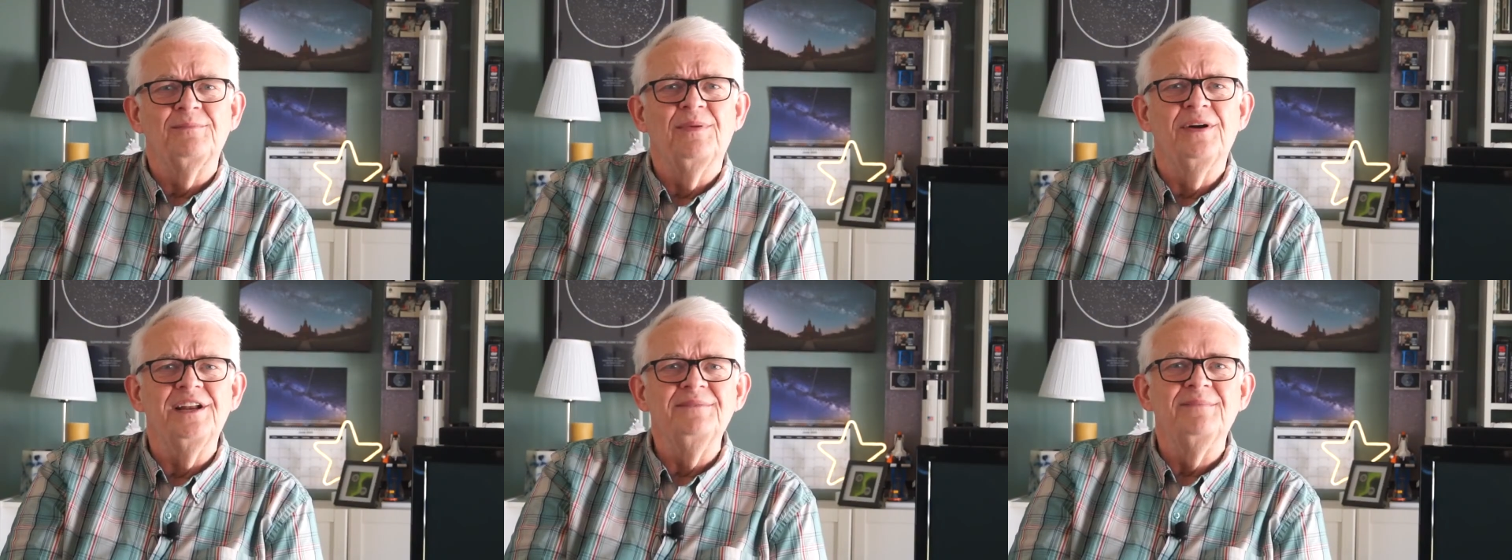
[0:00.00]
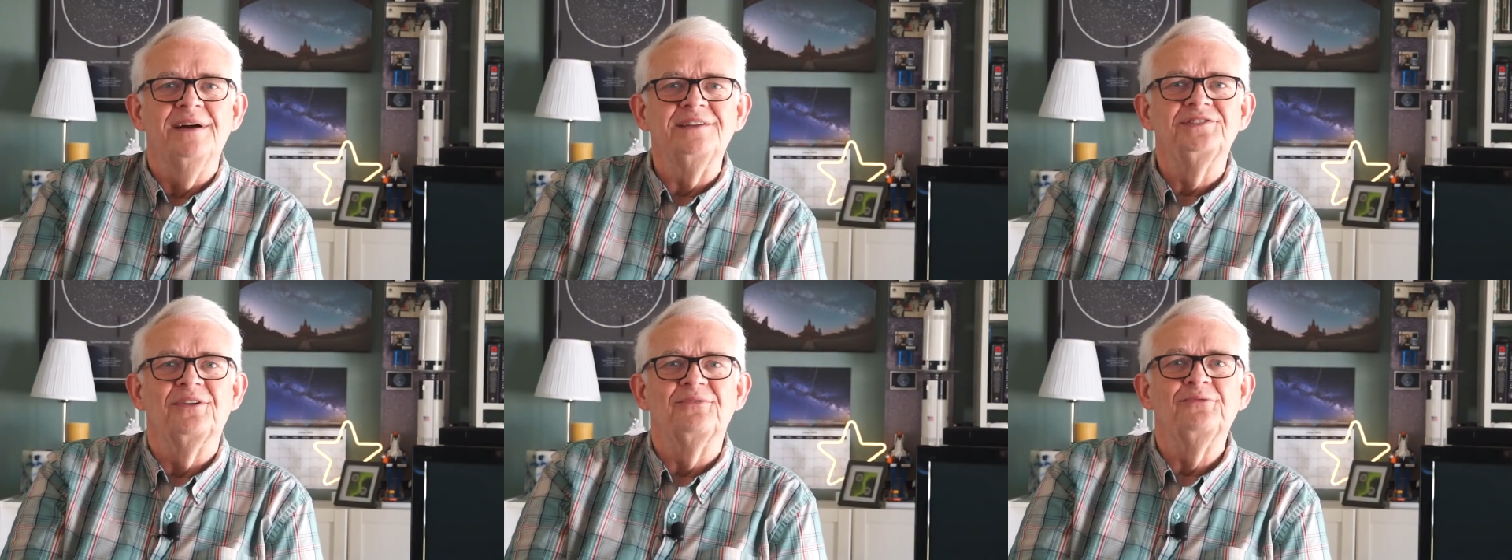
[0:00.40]
pretty
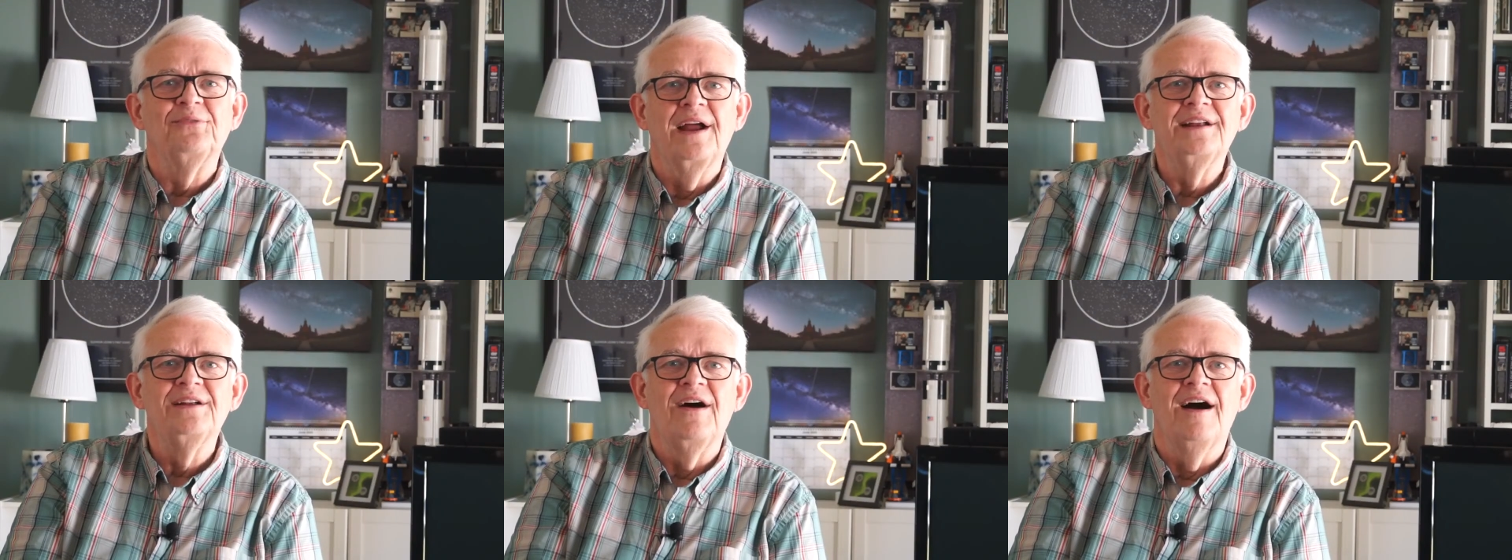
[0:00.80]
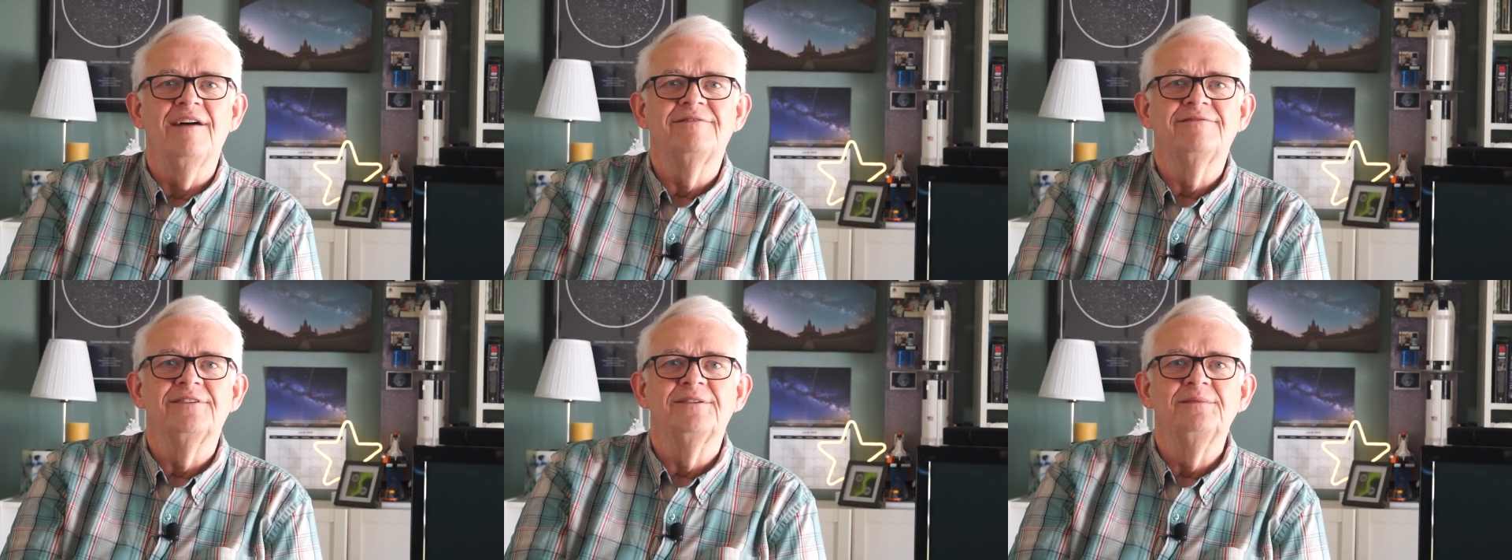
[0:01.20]
much a
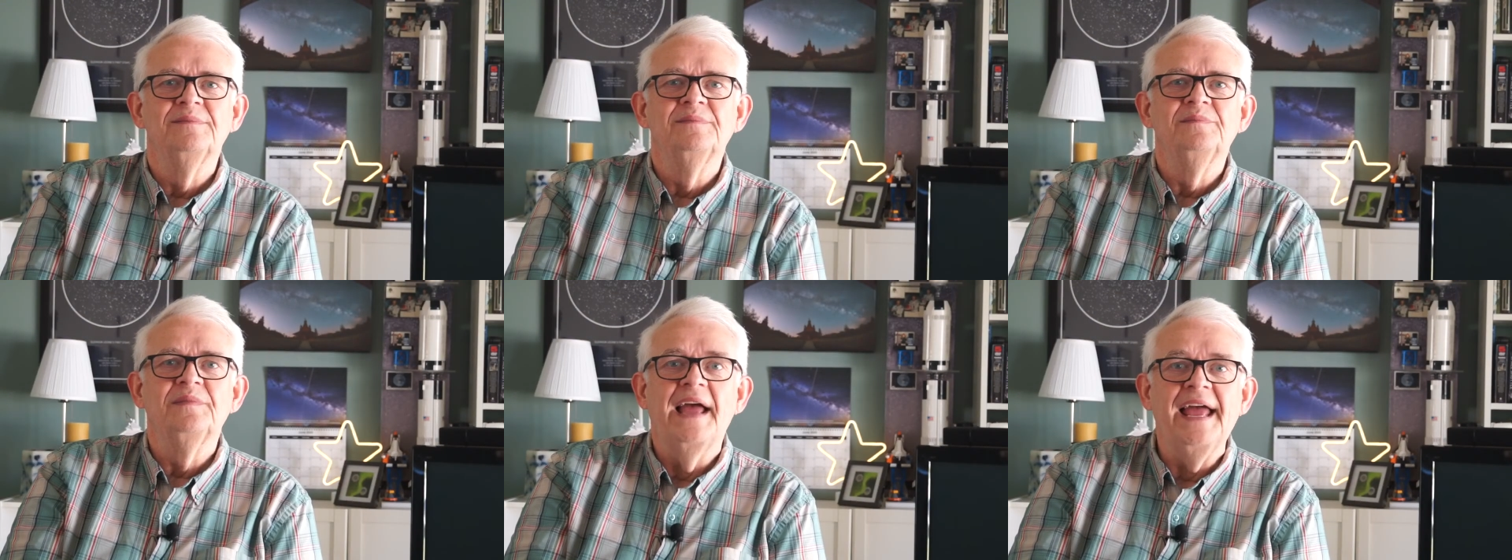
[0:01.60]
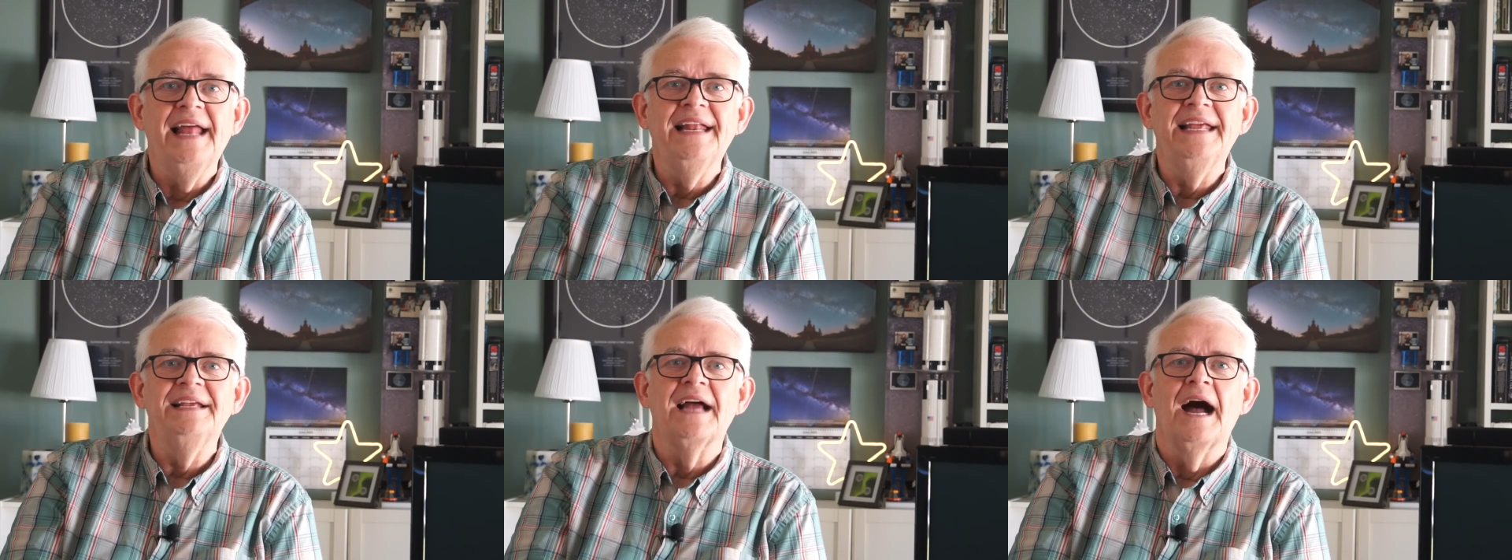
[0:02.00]
write-off for
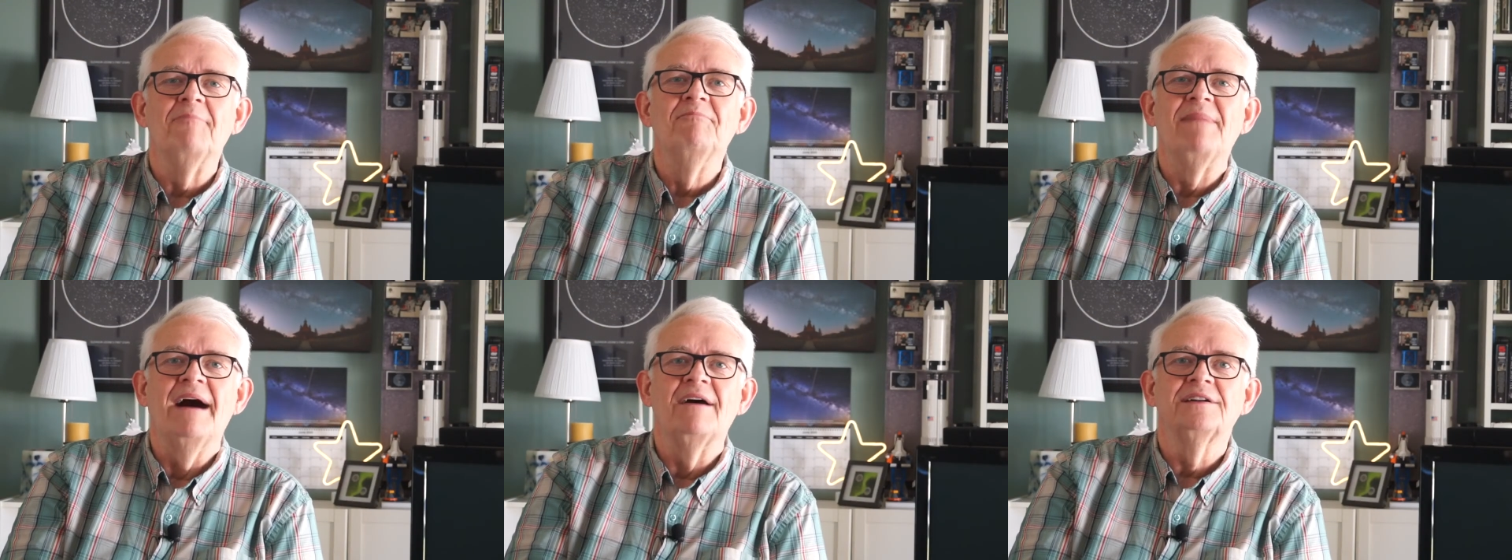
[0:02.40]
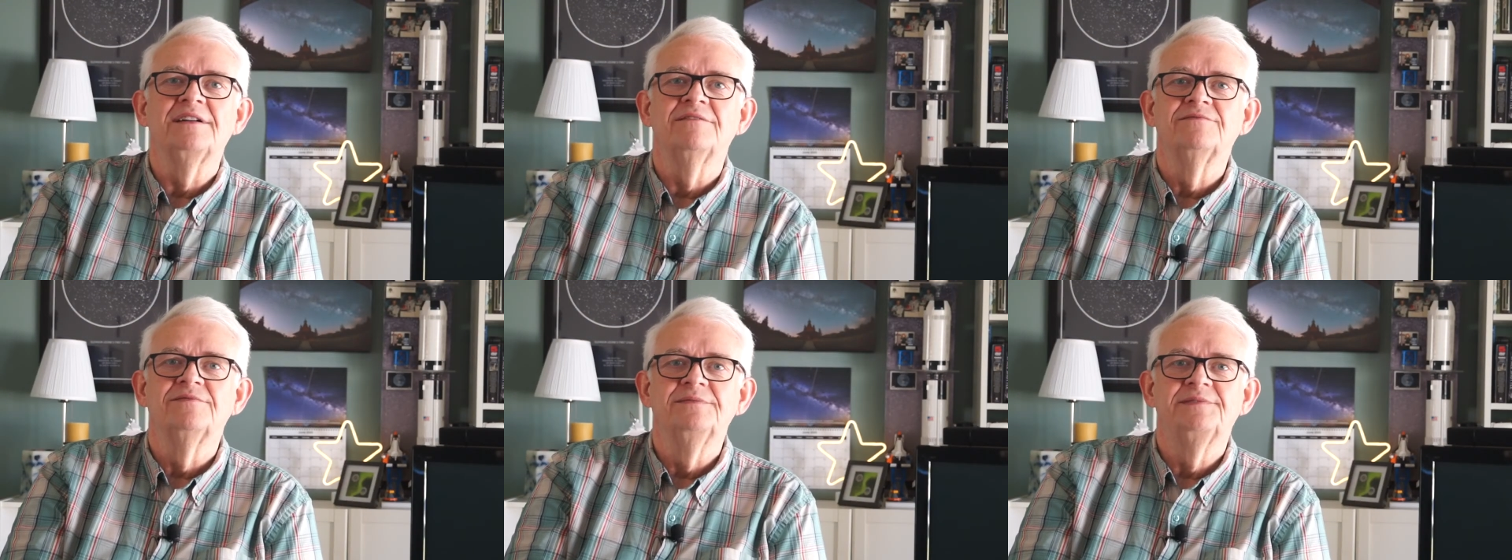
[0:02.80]
any amount
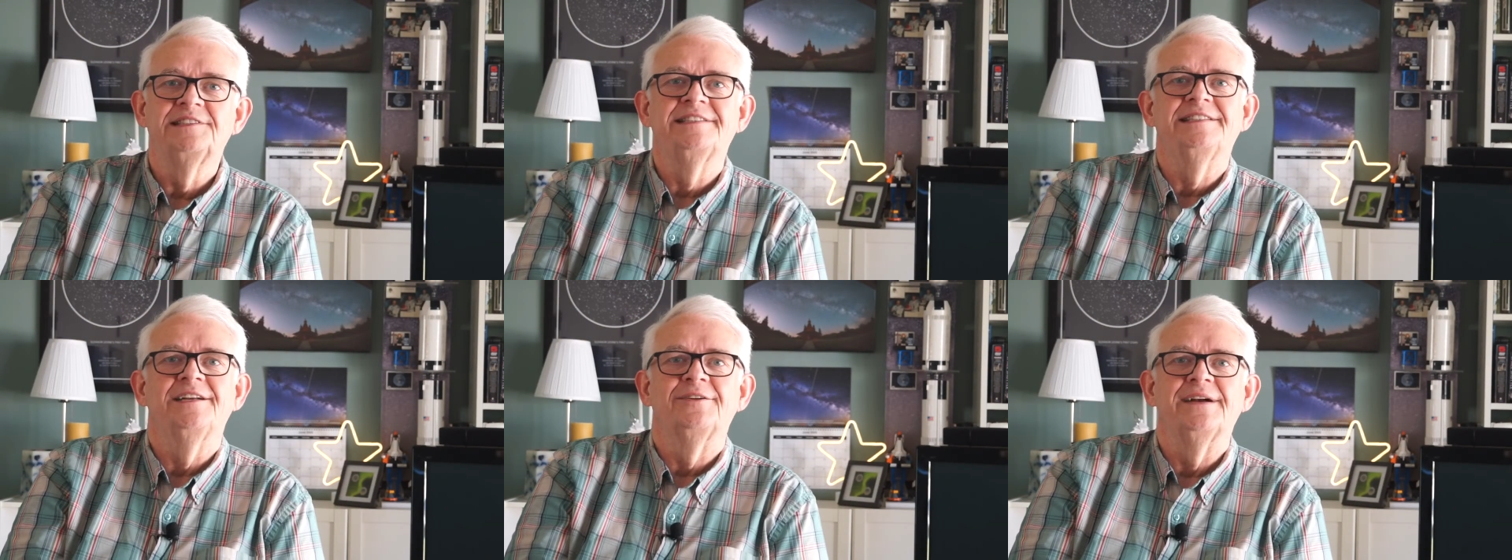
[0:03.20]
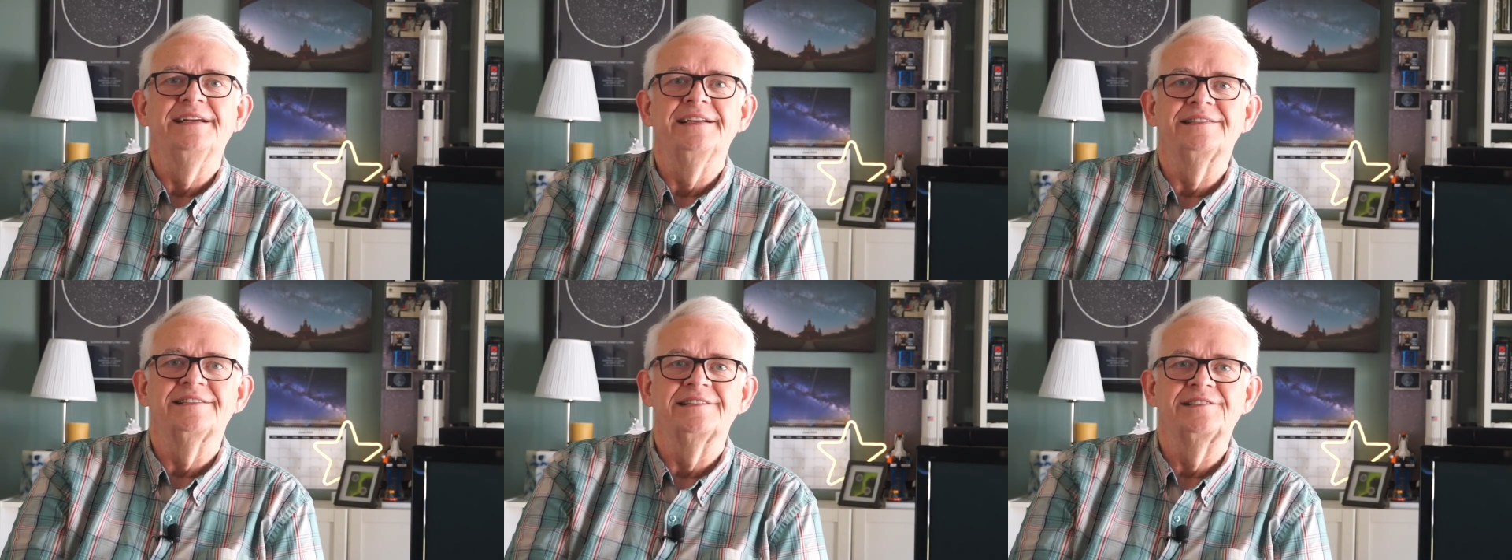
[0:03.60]
of serious